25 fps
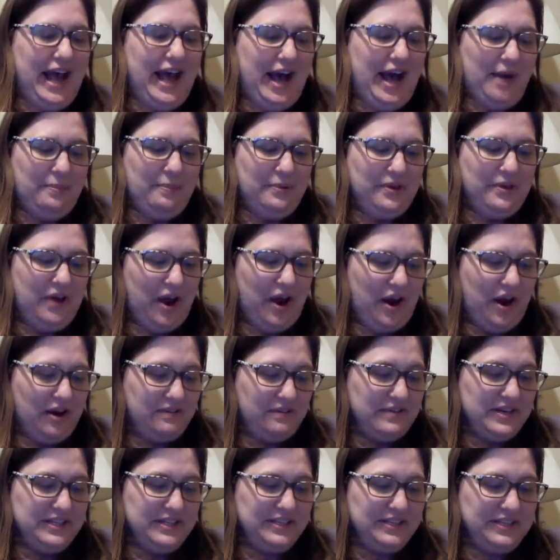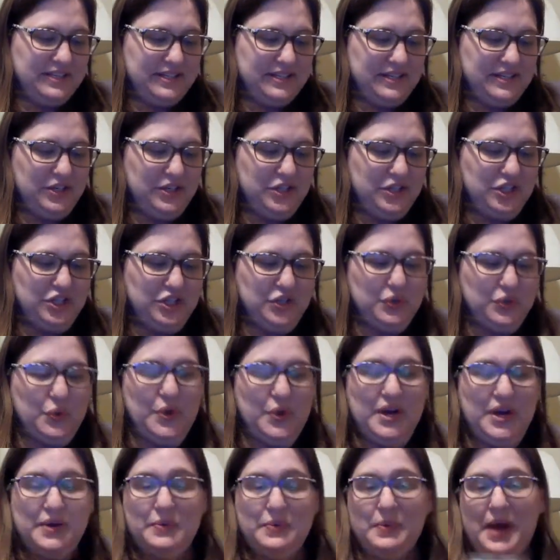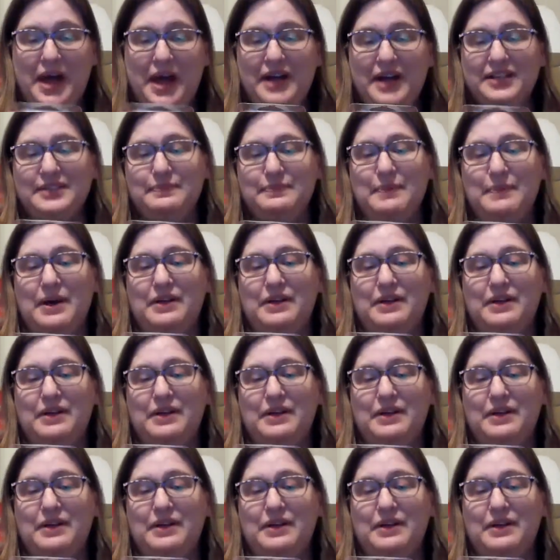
Apple harvest soy wax